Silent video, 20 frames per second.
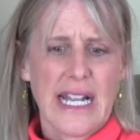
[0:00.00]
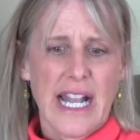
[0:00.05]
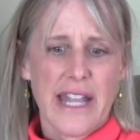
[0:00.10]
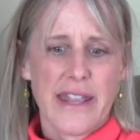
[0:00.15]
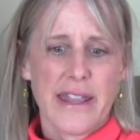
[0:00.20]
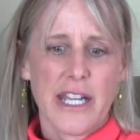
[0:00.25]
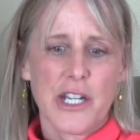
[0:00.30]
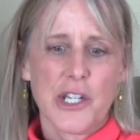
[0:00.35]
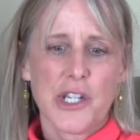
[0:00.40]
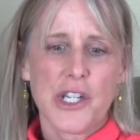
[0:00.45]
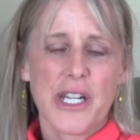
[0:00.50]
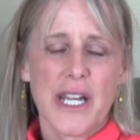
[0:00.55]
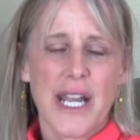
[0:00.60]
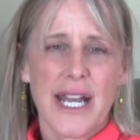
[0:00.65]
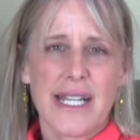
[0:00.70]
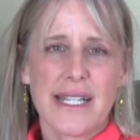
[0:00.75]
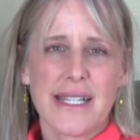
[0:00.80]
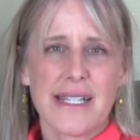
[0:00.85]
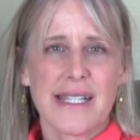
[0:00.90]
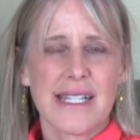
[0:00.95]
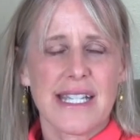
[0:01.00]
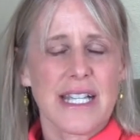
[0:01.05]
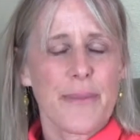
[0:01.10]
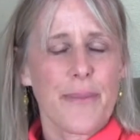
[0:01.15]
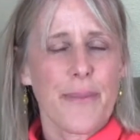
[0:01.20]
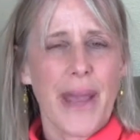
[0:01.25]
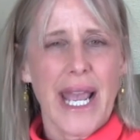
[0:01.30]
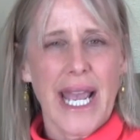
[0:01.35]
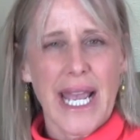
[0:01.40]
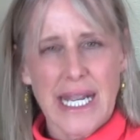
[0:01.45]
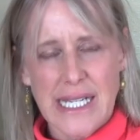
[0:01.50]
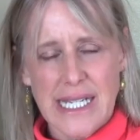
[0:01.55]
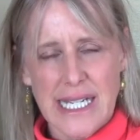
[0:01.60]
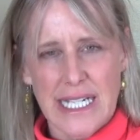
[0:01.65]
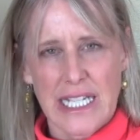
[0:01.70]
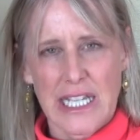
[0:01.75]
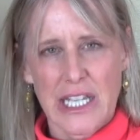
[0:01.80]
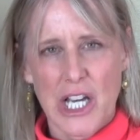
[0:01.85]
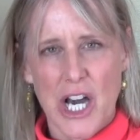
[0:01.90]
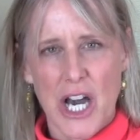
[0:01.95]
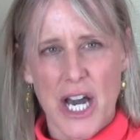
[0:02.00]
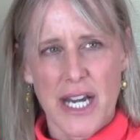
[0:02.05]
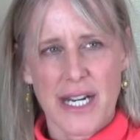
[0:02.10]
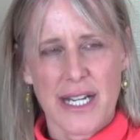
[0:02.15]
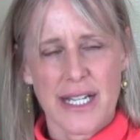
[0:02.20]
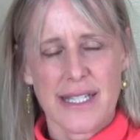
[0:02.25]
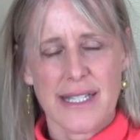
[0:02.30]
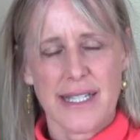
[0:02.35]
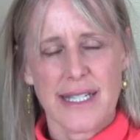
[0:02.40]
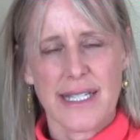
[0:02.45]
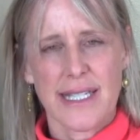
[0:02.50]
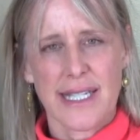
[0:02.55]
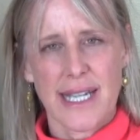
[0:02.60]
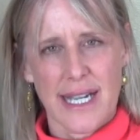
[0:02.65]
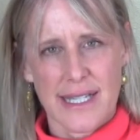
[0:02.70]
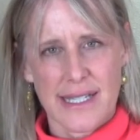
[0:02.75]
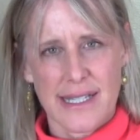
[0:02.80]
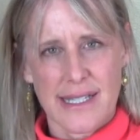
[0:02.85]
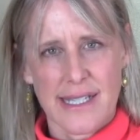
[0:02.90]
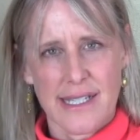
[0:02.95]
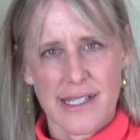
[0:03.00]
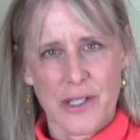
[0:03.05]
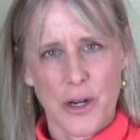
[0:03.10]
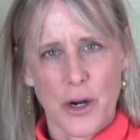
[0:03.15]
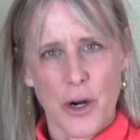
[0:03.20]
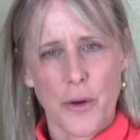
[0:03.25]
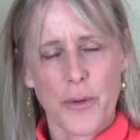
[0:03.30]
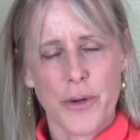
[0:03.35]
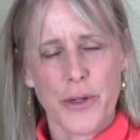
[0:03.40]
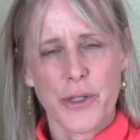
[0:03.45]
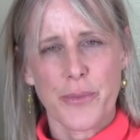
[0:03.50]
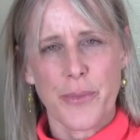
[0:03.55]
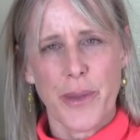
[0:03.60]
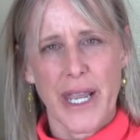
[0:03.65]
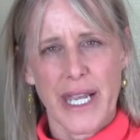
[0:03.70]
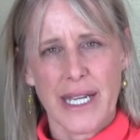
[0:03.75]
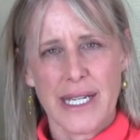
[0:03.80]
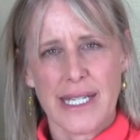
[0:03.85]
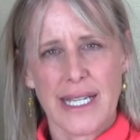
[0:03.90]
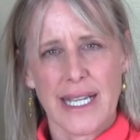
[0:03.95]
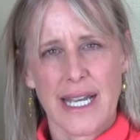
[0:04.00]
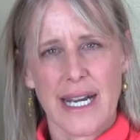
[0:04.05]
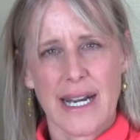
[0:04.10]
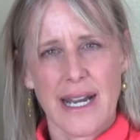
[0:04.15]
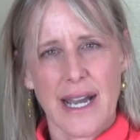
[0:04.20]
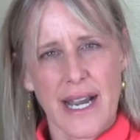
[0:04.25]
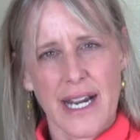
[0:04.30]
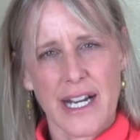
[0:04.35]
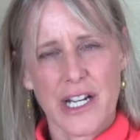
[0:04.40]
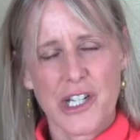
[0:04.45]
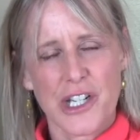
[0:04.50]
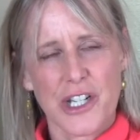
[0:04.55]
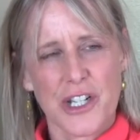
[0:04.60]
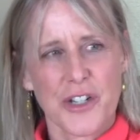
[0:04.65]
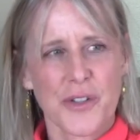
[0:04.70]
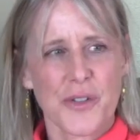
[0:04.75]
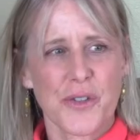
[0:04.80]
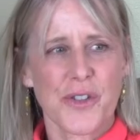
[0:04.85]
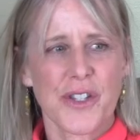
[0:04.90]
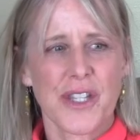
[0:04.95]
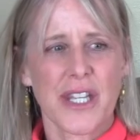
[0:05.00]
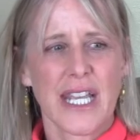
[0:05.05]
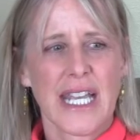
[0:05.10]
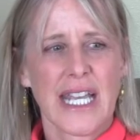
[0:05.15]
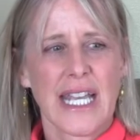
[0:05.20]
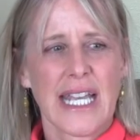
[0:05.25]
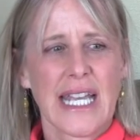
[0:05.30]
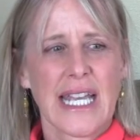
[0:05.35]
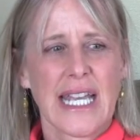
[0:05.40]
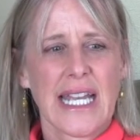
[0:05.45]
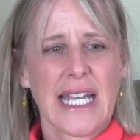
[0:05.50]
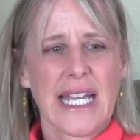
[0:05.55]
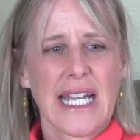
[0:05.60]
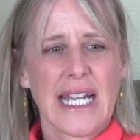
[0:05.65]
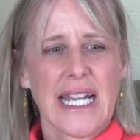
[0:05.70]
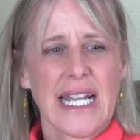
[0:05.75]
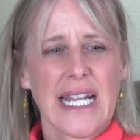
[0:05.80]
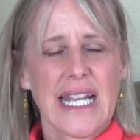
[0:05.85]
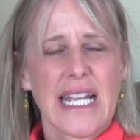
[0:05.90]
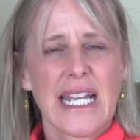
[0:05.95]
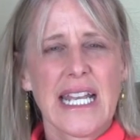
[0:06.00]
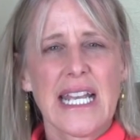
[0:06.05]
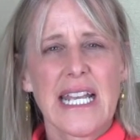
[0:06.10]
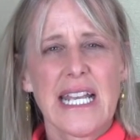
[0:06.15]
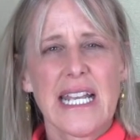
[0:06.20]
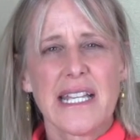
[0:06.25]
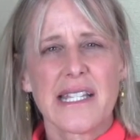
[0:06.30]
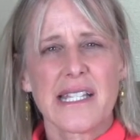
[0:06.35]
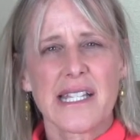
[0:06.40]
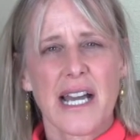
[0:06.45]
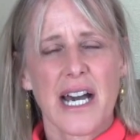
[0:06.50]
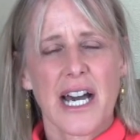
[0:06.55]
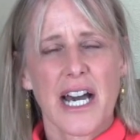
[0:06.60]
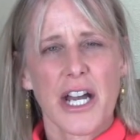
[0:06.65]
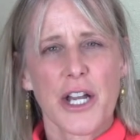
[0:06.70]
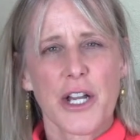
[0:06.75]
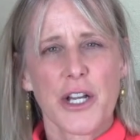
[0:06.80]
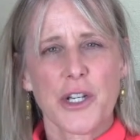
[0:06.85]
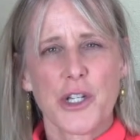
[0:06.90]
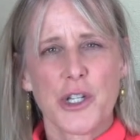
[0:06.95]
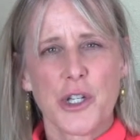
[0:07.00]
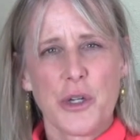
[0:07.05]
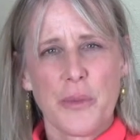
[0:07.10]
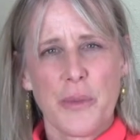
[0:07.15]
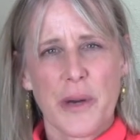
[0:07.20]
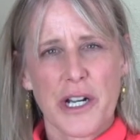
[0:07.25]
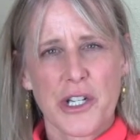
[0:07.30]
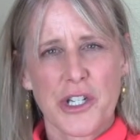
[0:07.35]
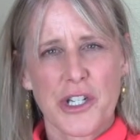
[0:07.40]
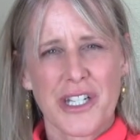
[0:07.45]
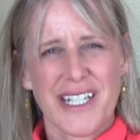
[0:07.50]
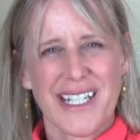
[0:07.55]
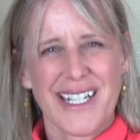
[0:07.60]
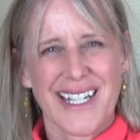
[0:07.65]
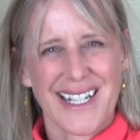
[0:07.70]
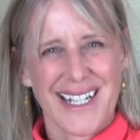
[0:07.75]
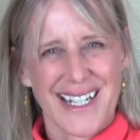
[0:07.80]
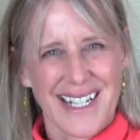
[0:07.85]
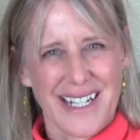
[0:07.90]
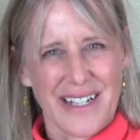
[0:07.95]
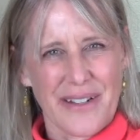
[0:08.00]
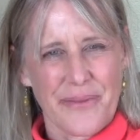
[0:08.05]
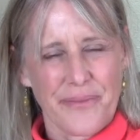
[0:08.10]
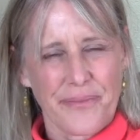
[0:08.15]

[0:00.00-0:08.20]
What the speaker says: And then she asked, is he panting a lot? And I said, yes, he's always panting at night. And she goes, he has got too much yin.